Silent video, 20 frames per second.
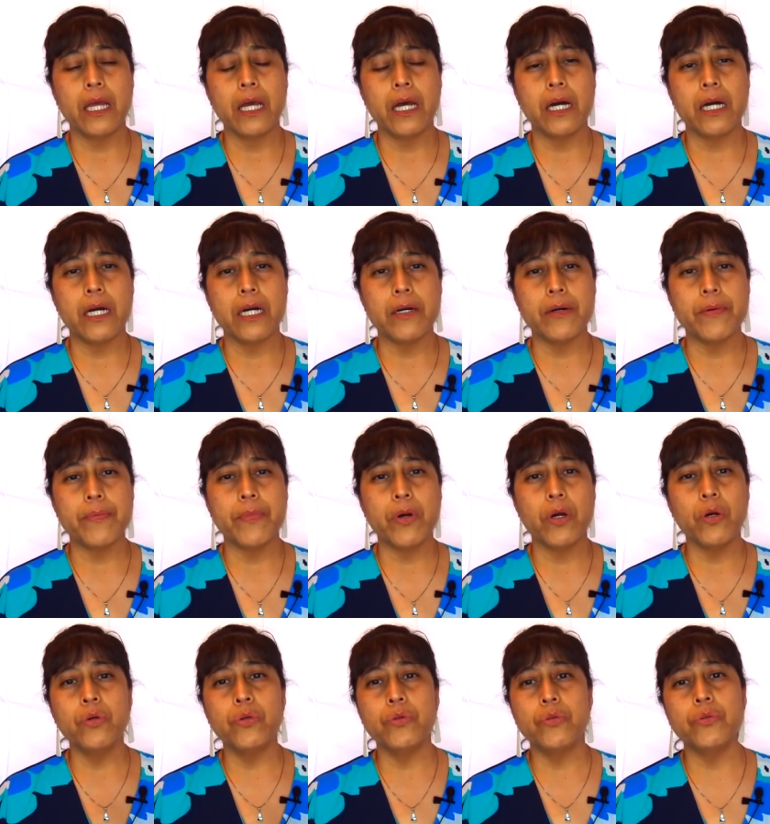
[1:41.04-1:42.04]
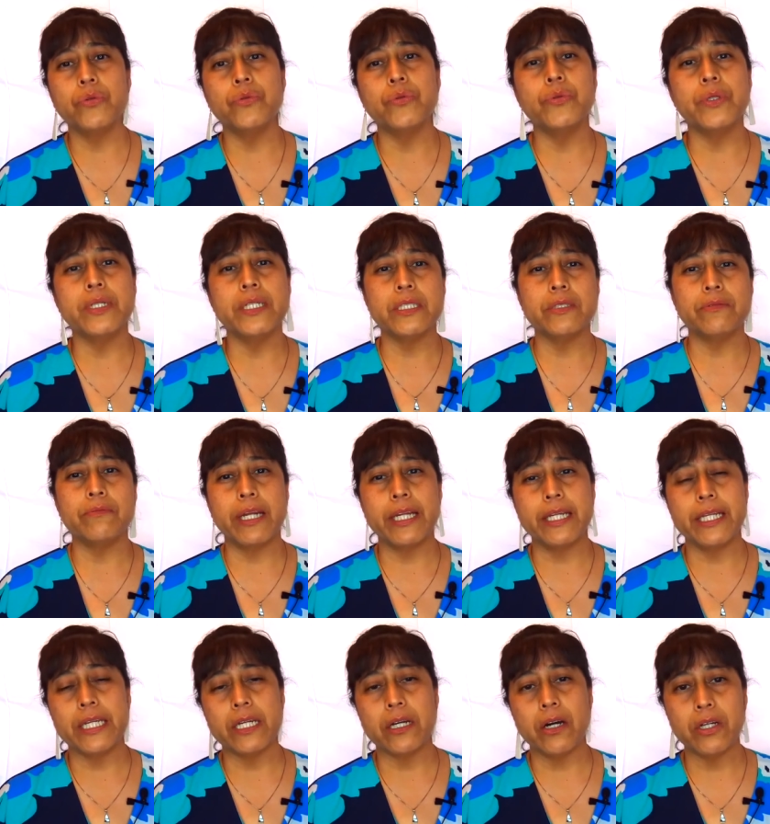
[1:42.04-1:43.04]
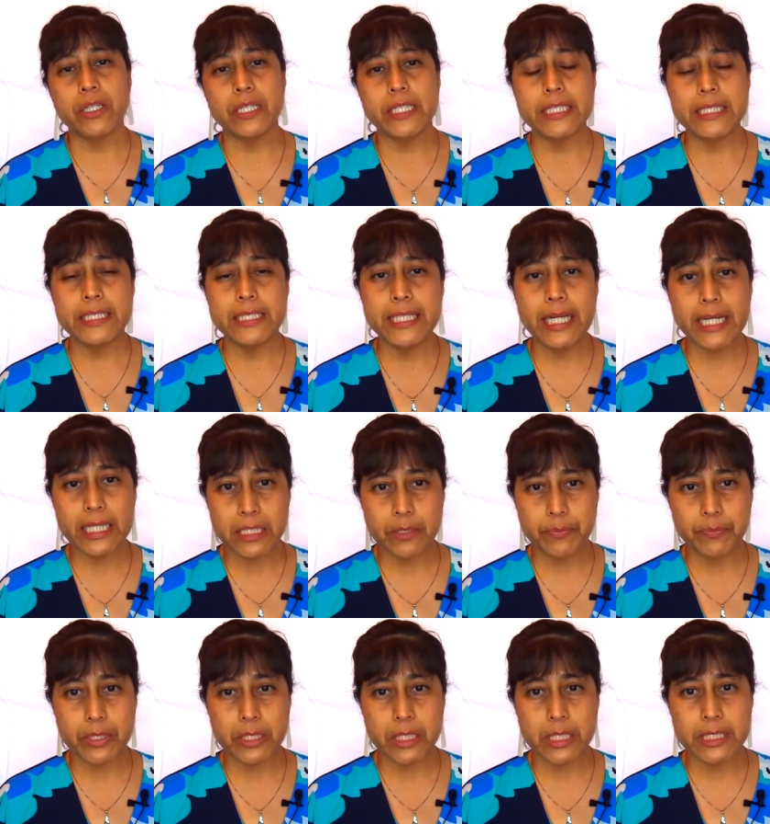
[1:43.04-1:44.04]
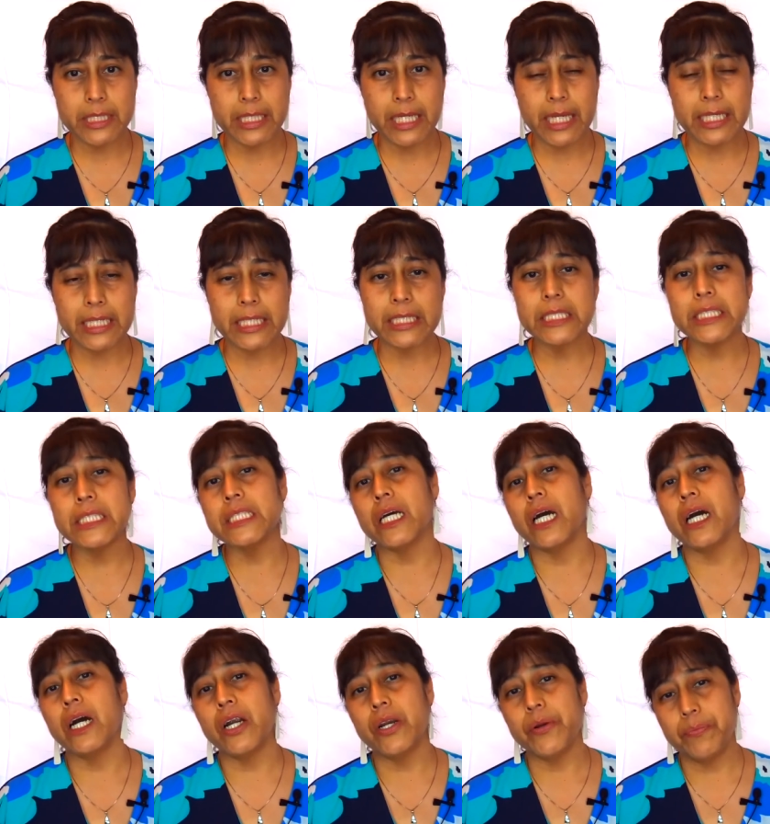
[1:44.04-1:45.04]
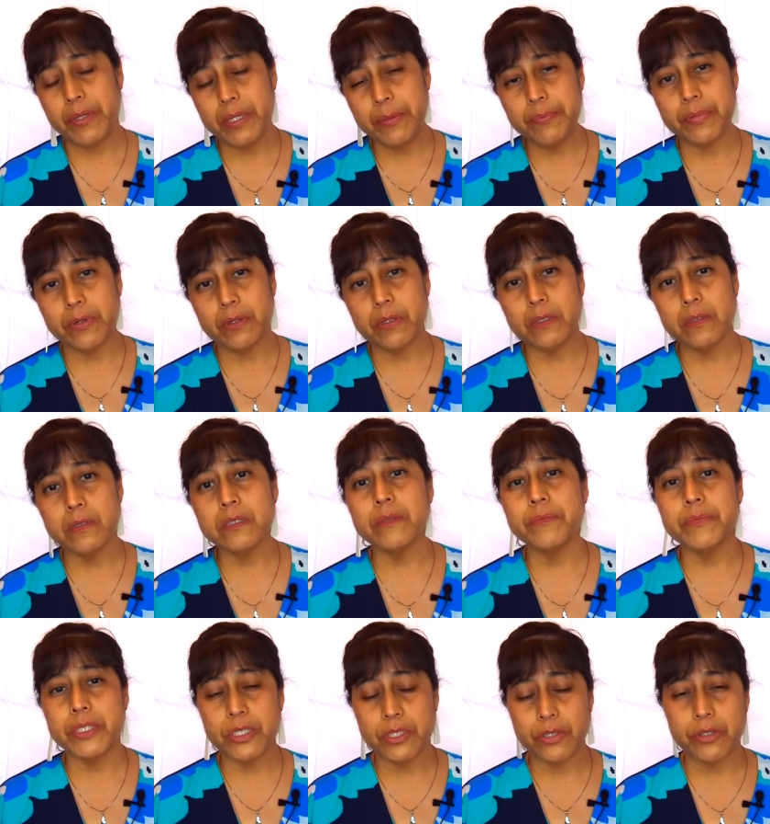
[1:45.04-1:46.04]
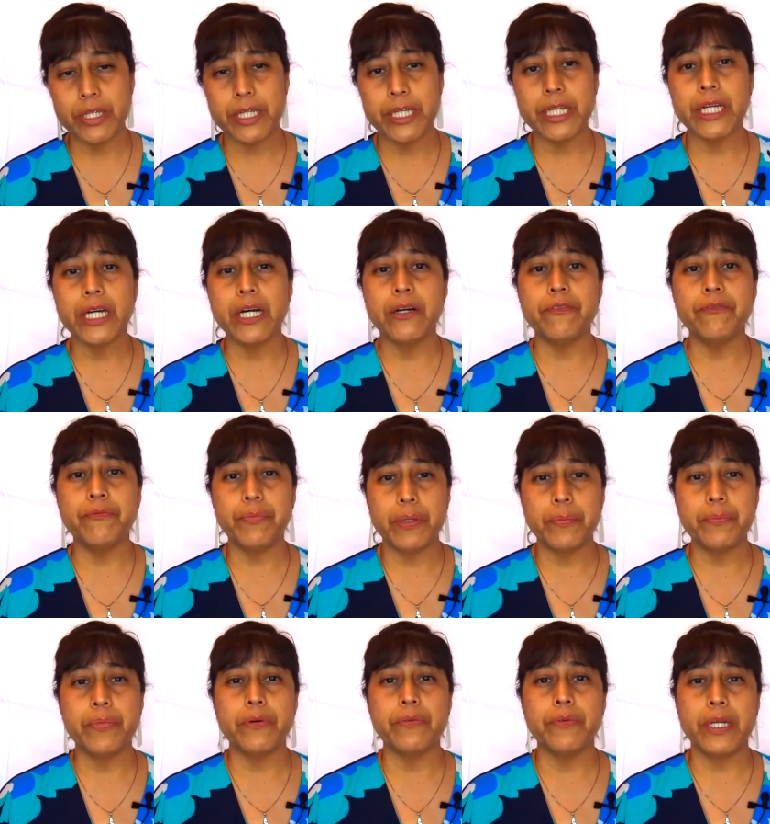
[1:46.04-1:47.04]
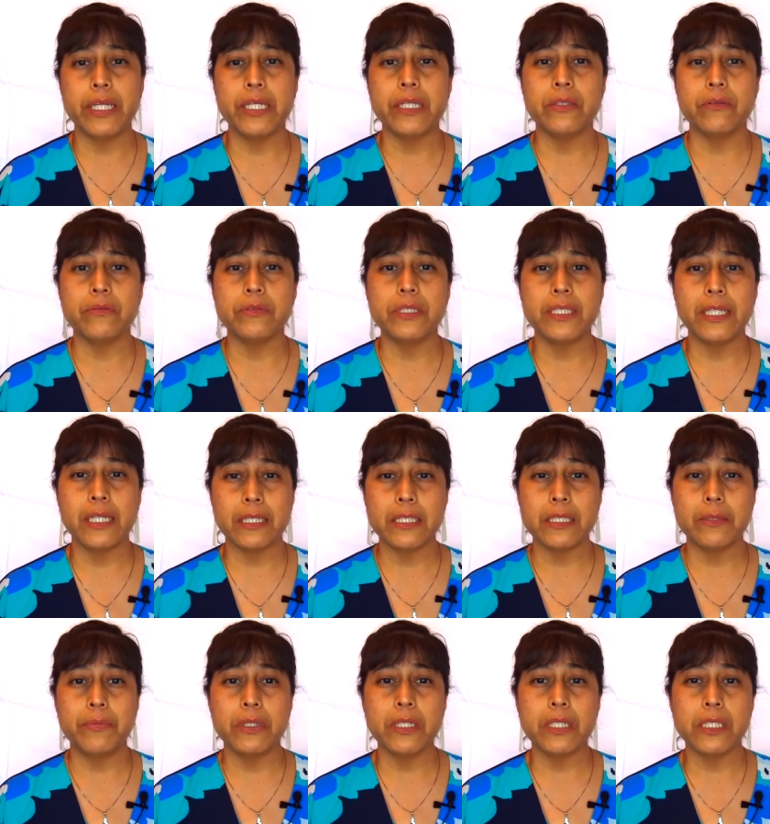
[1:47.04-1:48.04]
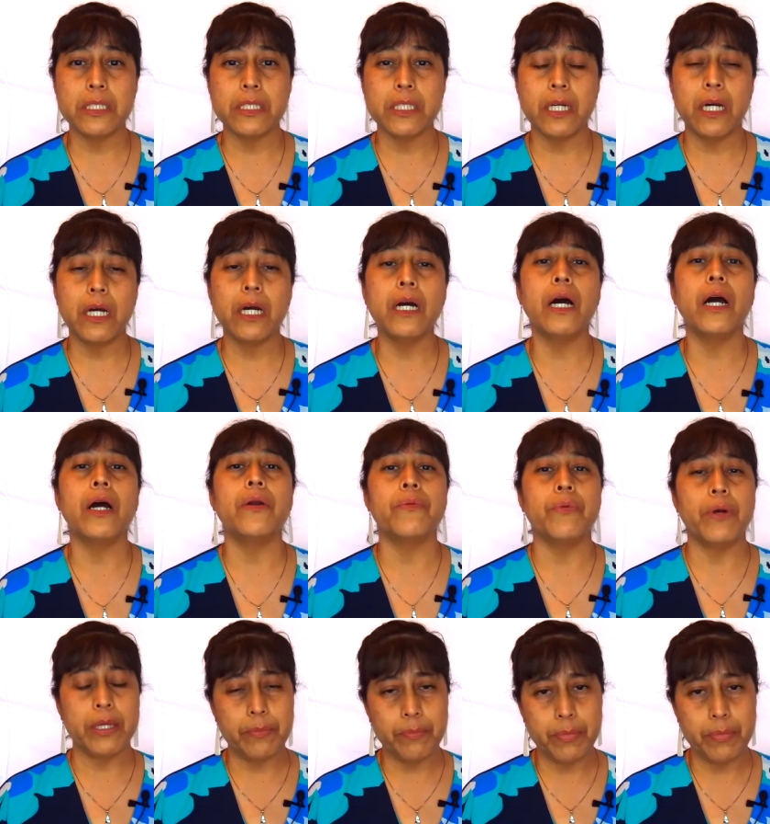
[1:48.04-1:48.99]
who is writing all these textbooks, and it's not our people. The majority of people writing those textbooks are white